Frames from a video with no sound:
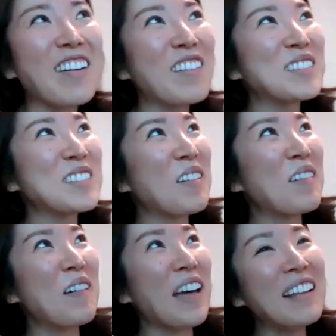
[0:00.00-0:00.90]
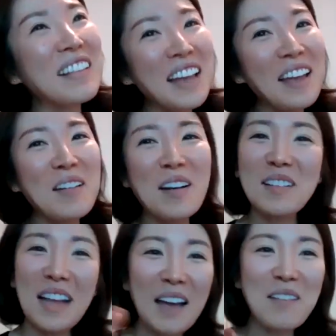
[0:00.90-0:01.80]
Also, oh, LA,
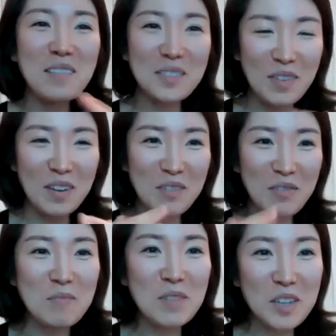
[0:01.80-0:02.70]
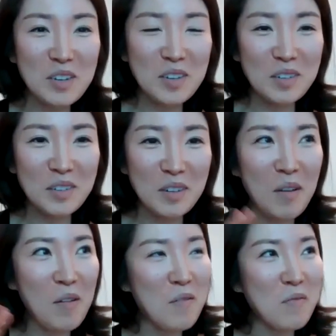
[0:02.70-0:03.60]
I was very familiar
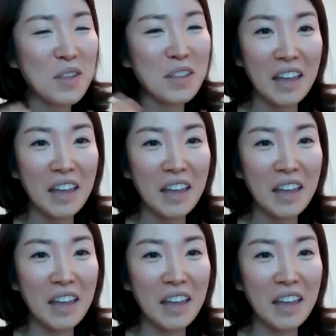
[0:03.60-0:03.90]
um, with